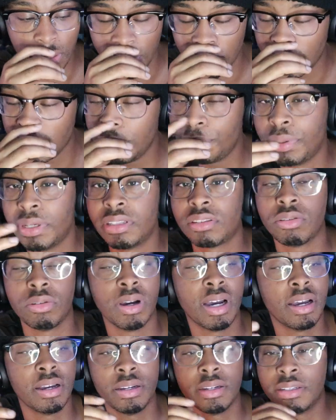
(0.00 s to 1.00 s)
he been
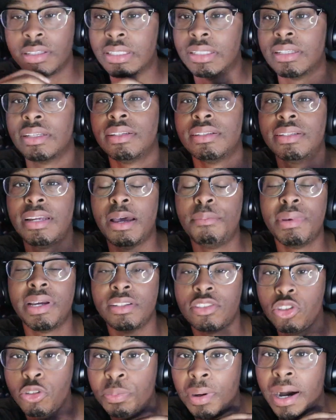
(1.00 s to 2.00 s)
through that man
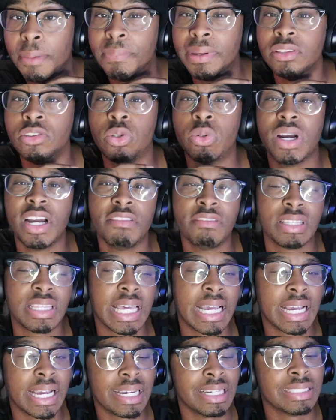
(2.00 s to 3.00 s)
Tupac been through
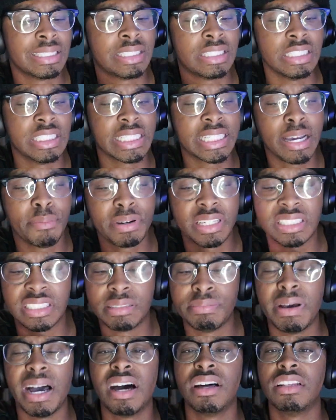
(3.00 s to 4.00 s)
everything and still kept a
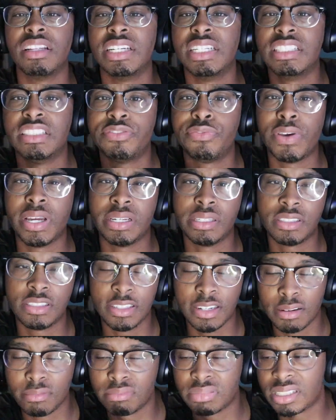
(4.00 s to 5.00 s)
smile on his face. You
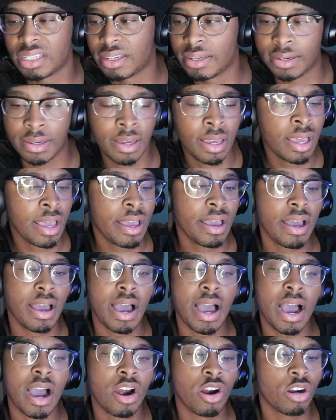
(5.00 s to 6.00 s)
know what I'm saying?
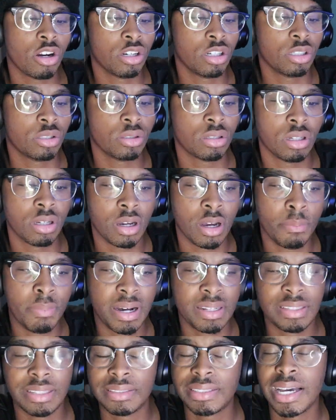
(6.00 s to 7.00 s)
I heard
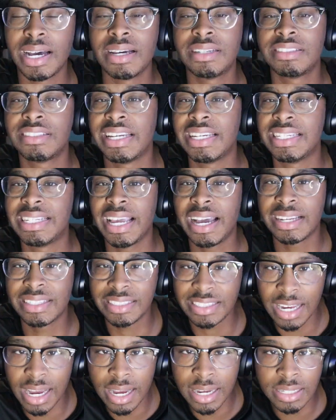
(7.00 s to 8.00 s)
about the times that he got
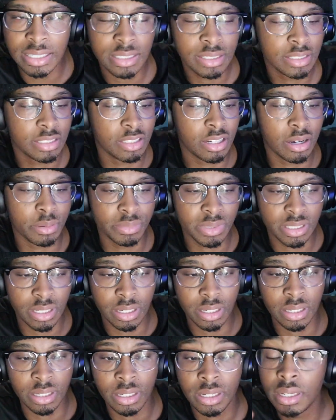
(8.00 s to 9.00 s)
shot, you know what I'm
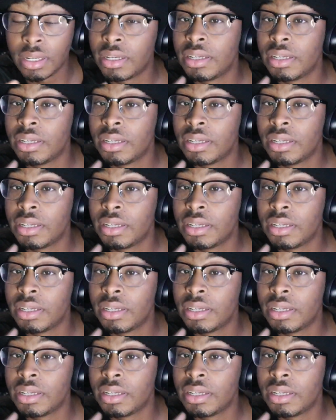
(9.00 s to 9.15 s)
saying?